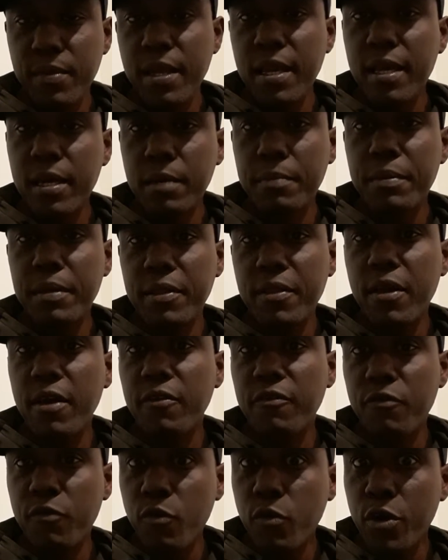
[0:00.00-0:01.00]
it'll be there
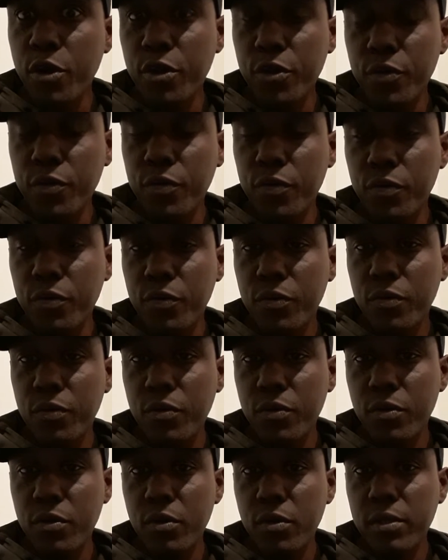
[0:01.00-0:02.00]
for you
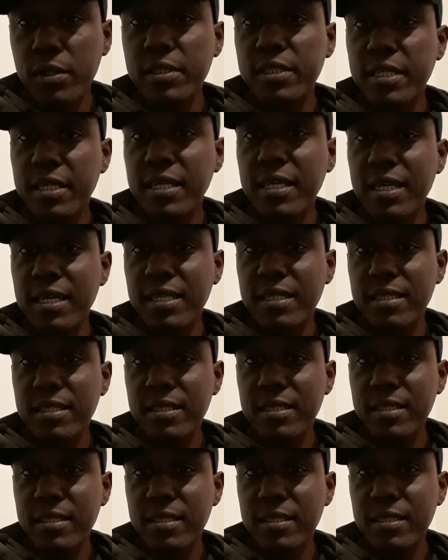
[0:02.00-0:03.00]
to get.
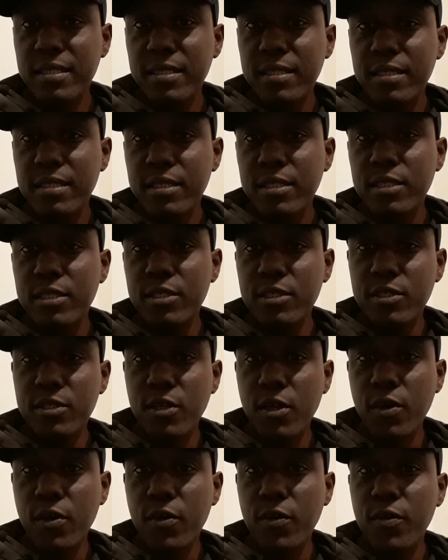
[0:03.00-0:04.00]

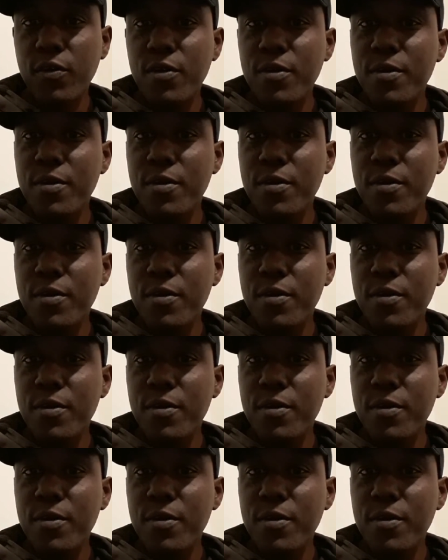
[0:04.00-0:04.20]
So